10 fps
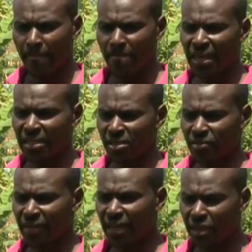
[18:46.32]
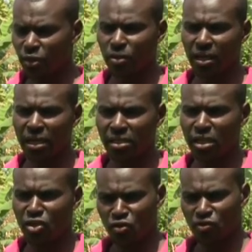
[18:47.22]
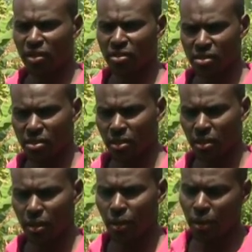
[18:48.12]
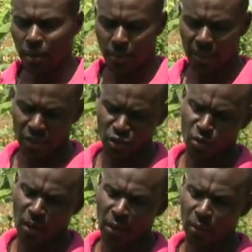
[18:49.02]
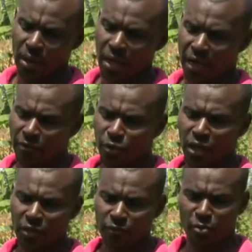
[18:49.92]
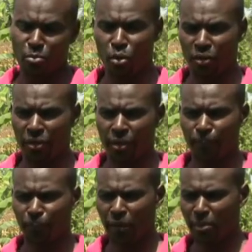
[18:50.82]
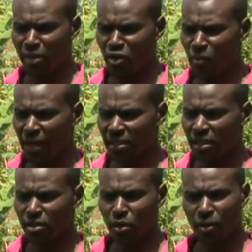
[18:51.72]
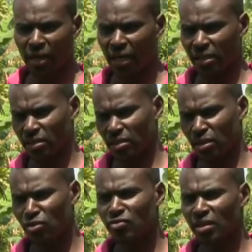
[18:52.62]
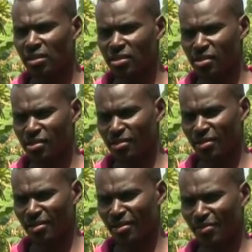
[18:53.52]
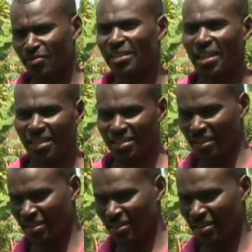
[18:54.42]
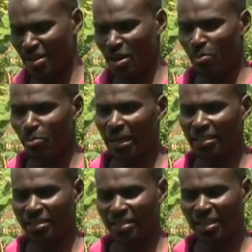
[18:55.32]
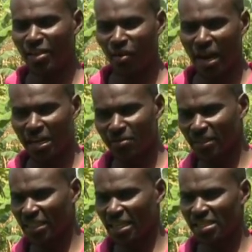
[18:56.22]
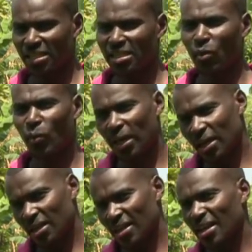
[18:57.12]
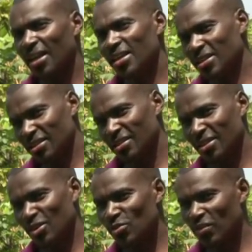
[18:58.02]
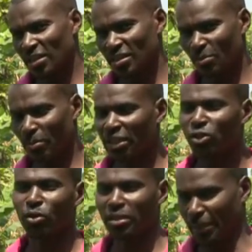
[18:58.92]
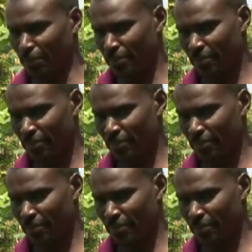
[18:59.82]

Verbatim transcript: that is ready to release the nutrients. The reason why we advocate for both manure is a slow release nutrients fertilizer but inorganic fertilizer is a quick release nutrients but short term